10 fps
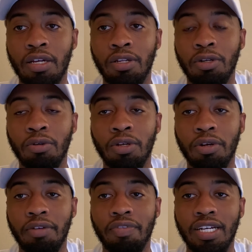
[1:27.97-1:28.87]
do a little
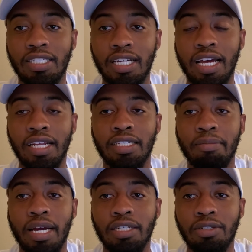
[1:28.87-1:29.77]
investigating to
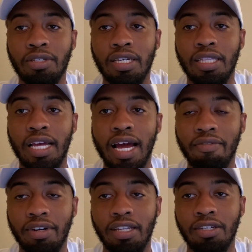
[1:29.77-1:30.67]
make sure that they
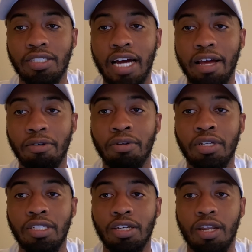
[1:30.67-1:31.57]
have a clear title
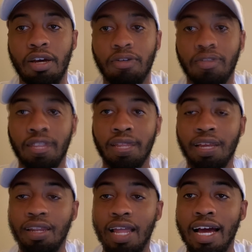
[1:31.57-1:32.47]
to close.
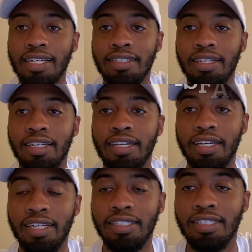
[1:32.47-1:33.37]
And
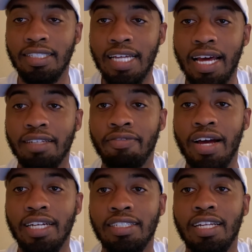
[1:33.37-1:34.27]
lastly is the
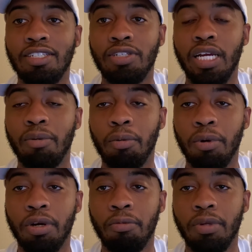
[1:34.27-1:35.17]
satisfaction that you get with
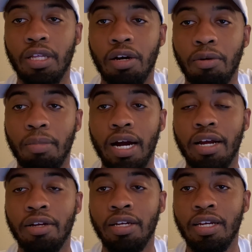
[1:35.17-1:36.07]
working with a home
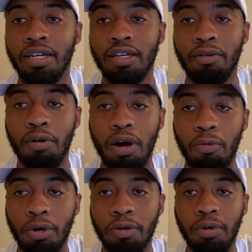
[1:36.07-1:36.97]
buyer.
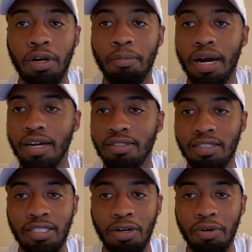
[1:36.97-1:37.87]
Working with home buyers
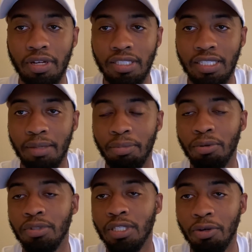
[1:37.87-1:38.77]
is so
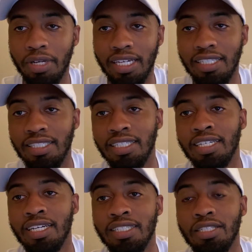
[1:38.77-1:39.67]
simple, so
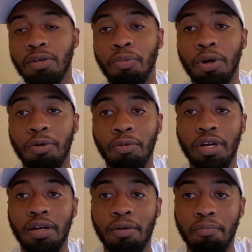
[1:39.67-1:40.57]
easy, to the point
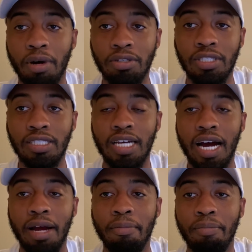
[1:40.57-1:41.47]
where most of the
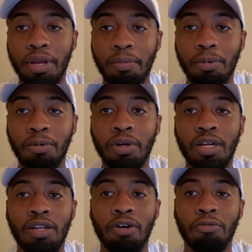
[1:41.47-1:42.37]
time people
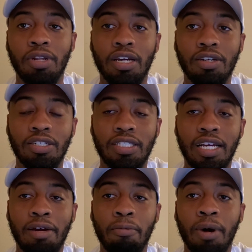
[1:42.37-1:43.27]
don't really
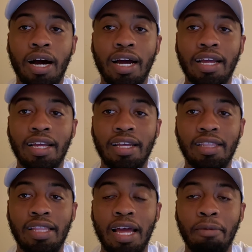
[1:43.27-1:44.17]
understand why
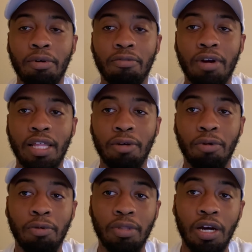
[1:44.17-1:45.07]
they would rather
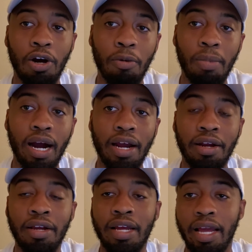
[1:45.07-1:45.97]
work with a home
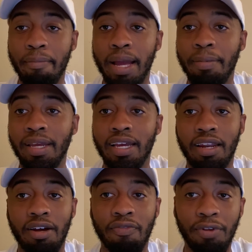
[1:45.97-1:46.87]
buyer and maybe
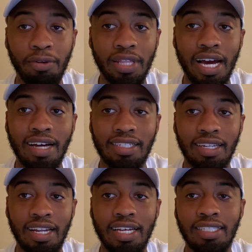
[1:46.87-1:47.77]
get a few thousand
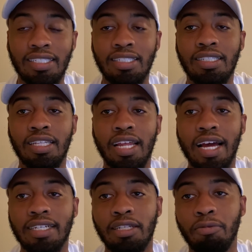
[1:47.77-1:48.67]
less than
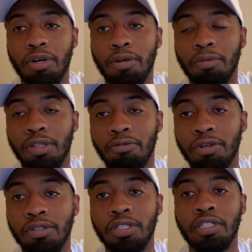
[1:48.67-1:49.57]
actually working with a
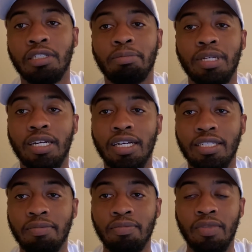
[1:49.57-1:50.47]
realtor. Is
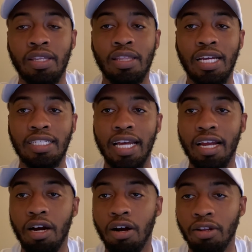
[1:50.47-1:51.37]
because they
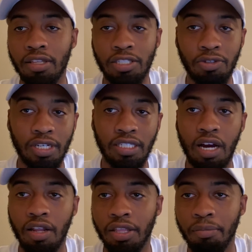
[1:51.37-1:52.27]
take all of the stress,
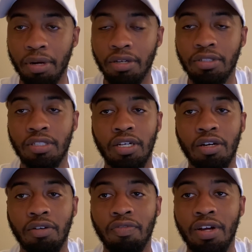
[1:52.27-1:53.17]
all of the burden of